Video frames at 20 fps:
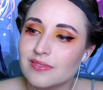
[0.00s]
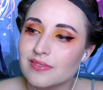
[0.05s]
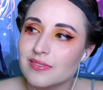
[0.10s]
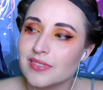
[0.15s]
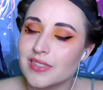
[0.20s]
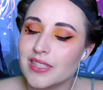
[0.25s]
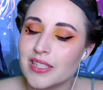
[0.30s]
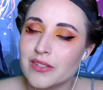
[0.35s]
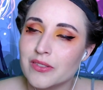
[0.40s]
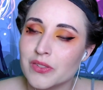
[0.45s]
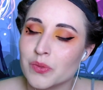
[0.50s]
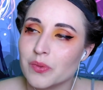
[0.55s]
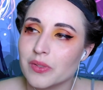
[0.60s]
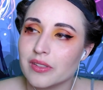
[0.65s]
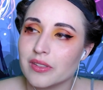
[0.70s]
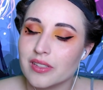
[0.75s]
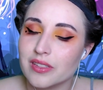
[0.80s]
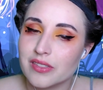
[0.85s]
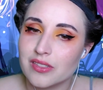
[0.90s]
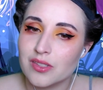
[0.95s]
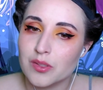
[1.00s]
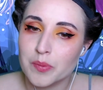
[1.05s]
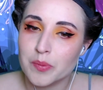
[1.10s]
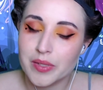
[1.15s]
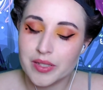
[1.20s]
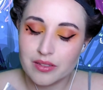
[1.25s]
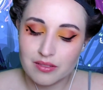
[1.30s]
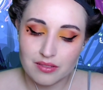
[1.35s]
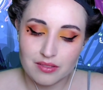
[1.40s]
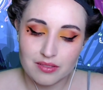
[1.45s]
really stupid.
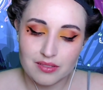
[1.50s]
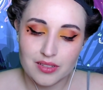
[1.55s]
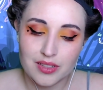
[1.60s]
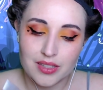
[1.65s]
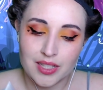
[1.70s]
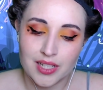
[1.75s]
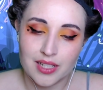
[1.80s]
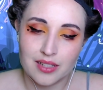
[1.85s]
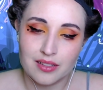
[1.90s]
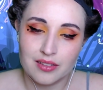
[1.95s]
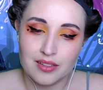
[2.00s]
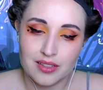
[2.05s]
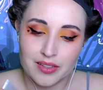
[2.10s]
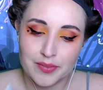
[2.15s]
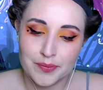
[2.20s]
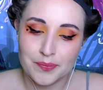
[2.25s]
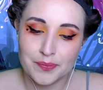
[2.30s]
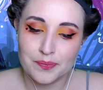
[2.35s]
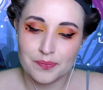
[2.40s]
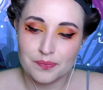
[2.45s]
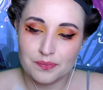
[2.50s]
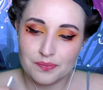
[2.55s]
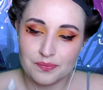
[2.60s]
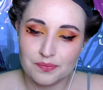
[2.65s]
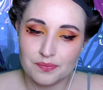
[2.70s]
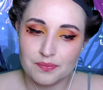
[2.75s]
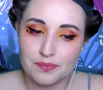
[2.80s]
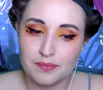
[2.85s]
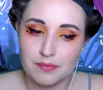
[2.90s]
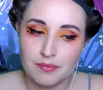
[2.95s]
And
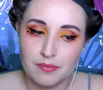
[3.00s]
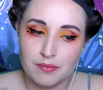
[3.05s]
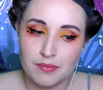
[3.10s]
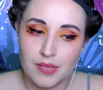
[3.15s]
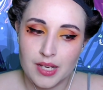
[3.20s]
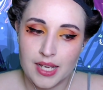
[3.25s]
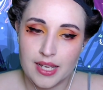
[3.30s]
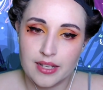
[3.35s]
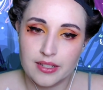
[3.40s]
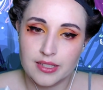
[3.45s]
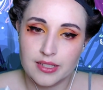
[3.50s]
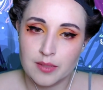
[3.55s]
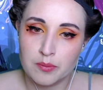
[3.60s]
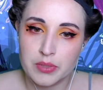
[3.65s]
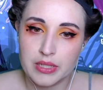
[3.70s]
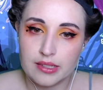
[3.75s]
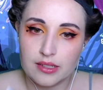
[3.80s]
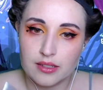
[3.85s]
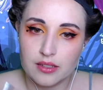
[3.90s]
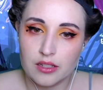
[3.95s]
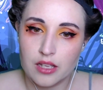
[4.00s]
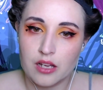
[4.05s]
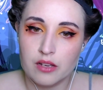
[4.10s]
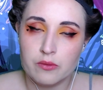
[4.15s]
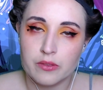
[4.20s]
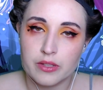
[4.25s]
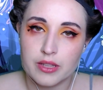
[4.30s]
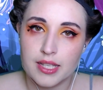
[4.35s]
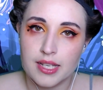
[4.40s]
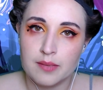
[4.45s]
I ended up dealing a lot
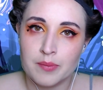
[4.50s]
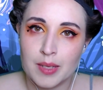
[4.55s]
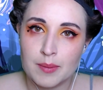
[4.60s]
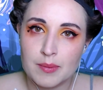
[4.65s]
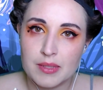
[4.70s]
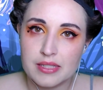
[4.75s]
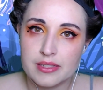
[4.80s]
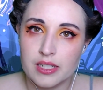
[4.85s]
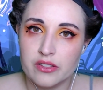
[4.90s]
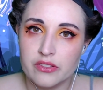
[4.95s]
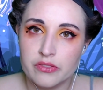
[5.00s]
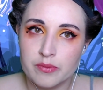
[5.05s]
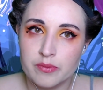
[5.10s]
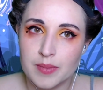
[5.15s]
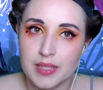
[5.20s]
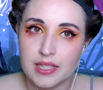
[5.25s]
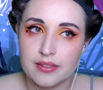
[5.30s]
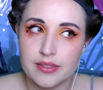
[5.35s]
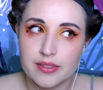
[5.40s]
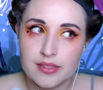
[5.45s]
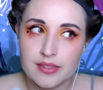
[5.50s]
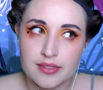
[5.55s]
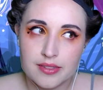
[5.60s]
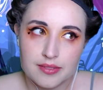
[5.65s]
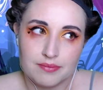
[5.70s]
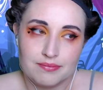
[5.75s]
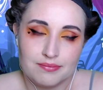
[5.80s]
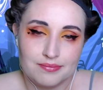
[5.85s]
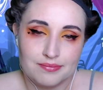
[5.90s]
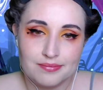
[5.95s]
with that by myself because
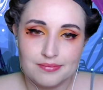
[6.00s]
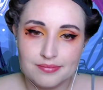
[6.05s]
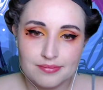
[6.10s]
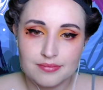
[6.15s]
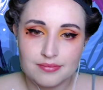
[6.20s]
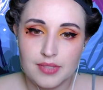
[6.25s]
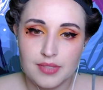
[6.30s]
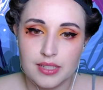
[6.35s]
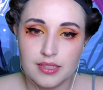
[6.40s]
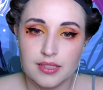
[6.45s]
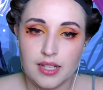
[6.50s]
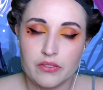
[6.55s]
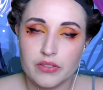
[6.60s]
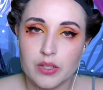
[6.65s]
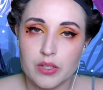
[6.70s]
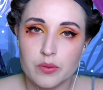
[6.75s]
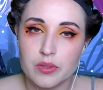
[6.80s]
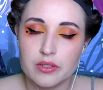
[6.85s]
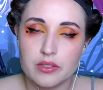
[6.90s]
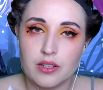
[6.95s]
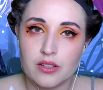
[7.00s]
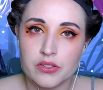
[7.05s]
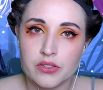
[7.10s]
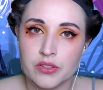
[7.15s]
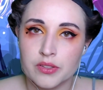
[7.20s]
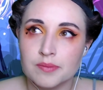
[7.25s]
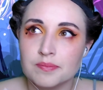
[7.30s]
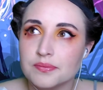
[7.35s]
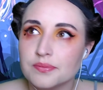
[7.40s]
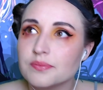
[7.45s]
I didn't have anyone to talk
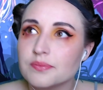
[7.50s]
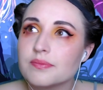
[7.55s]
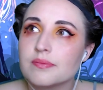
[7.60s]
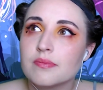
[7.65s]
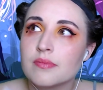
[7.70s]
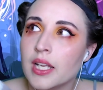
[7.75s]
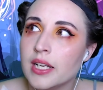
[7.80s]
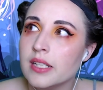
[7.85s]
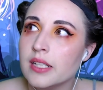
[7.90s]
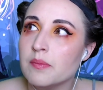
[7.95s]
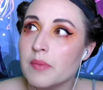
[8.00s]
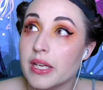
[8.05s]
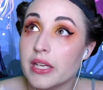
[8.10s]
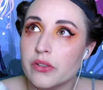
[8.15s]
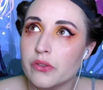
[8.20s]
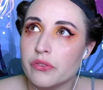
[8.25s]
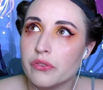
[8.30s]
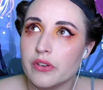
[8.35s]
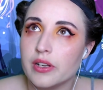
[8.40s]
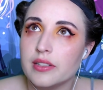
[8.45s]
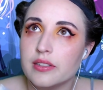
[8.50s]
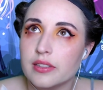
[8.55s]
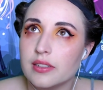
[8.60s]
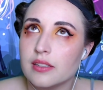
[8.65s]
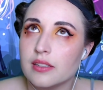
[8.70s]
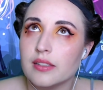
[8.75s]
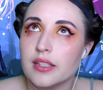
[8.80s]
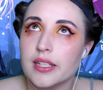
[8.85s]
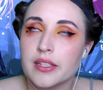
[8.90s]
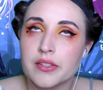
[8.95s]
to. I didn't make a new friend until
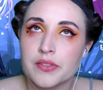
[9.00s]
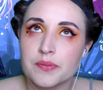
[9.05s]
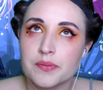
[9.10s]
like